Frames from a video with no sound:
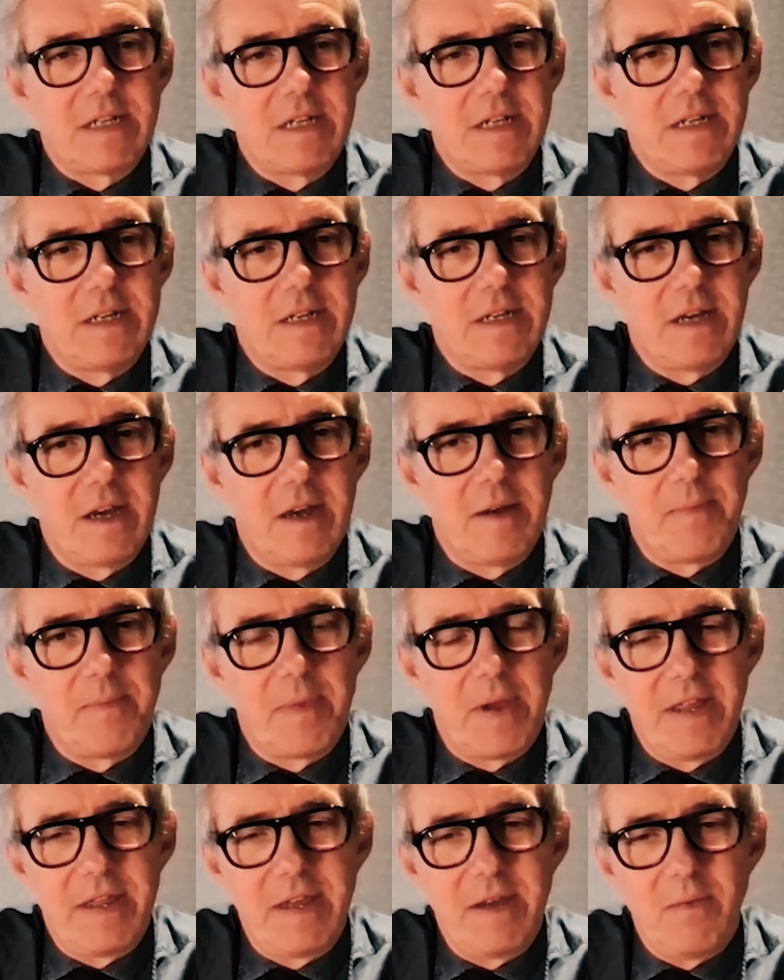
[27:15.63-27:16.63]
And um,
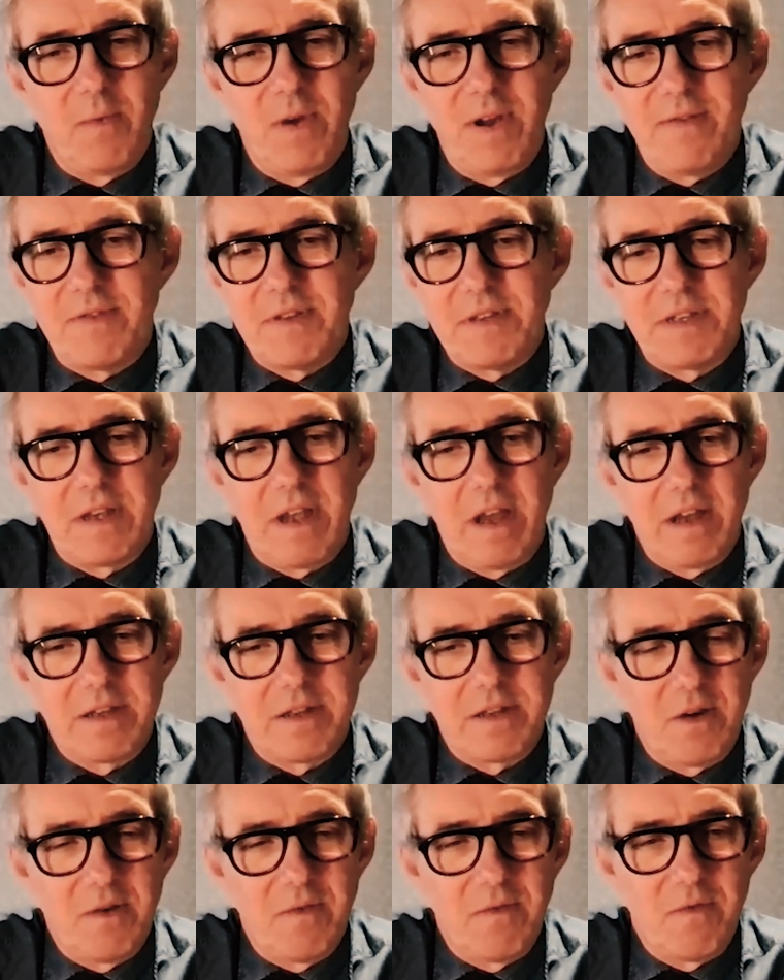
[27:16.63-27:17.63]
I think we've
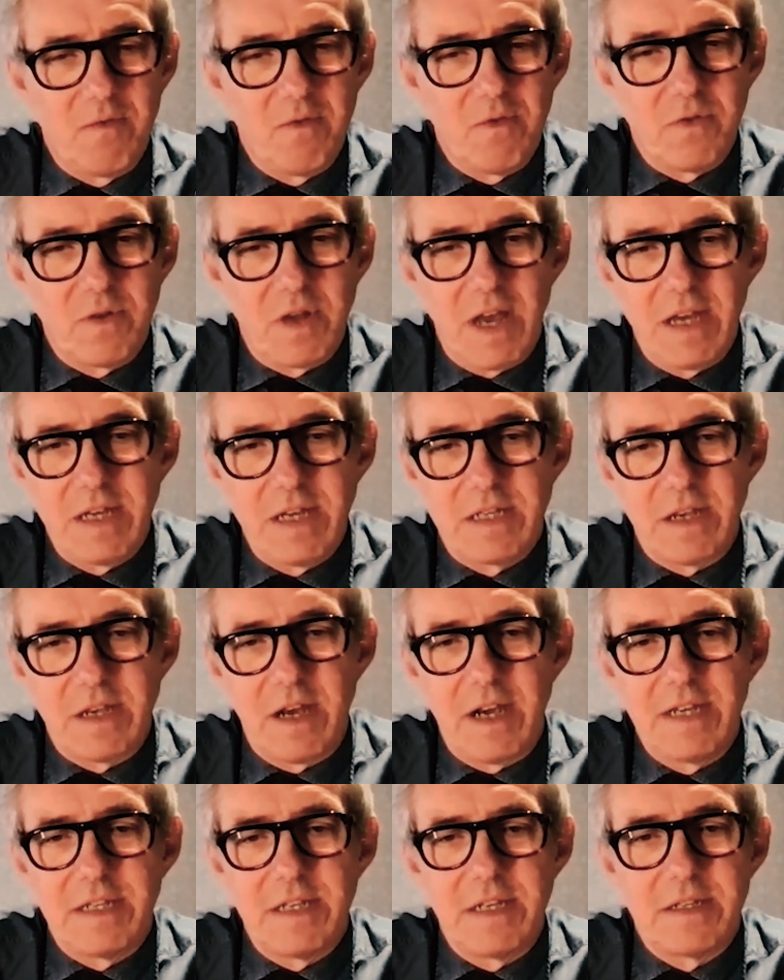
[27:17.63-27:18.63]
discussed overall case
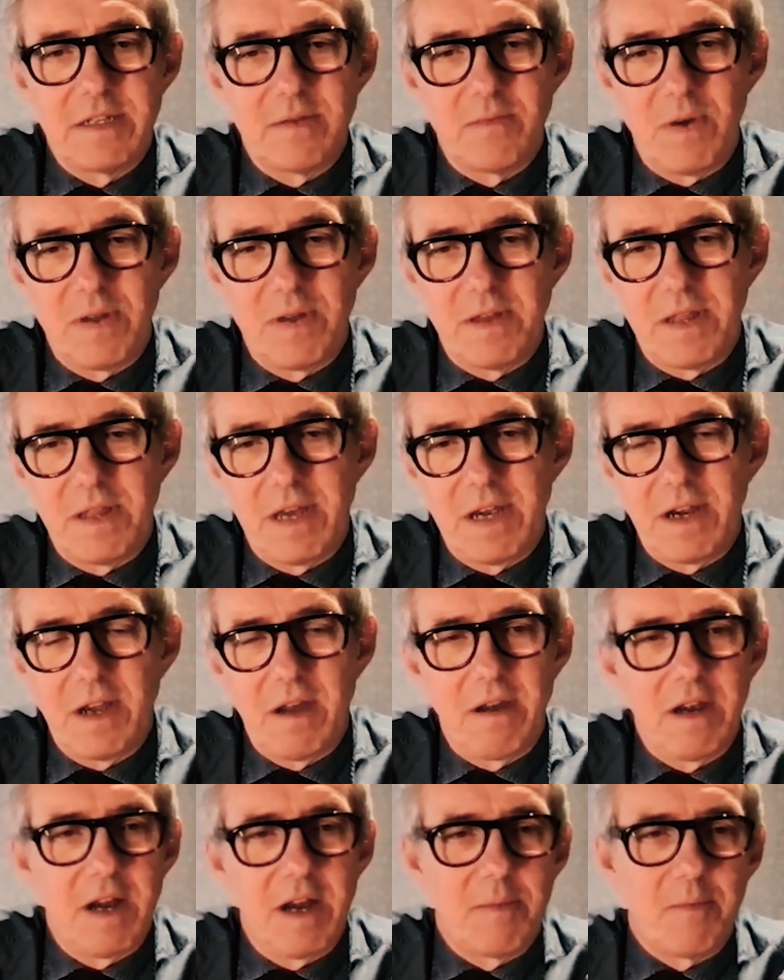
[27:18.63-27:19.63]
sizes and whether they're
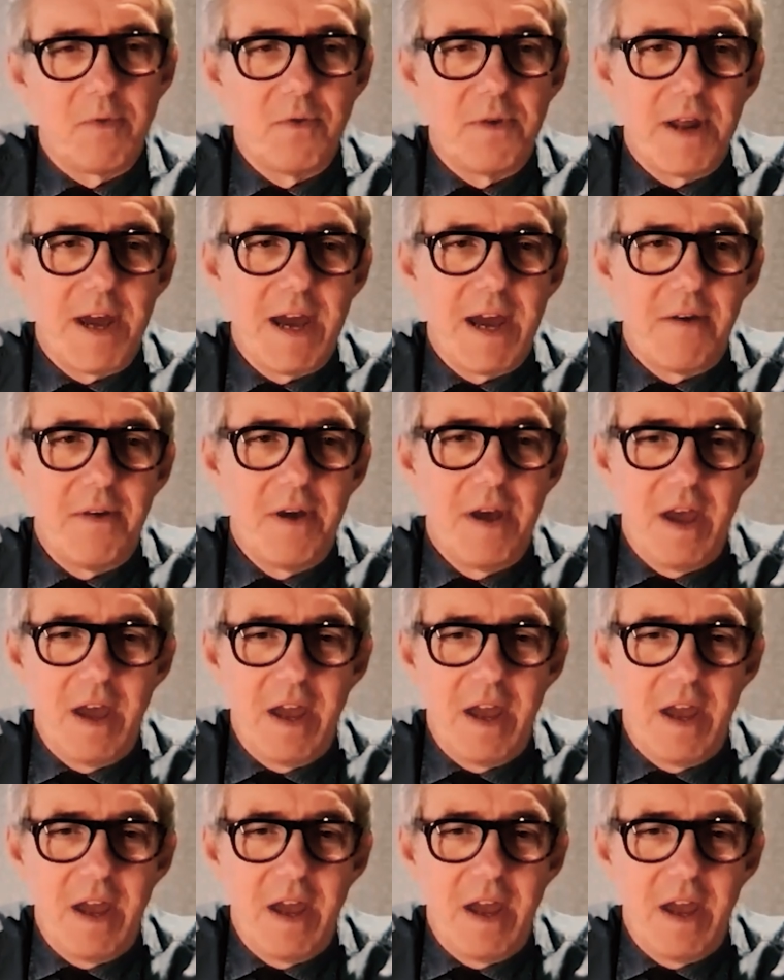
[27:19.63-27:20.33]
going up or down.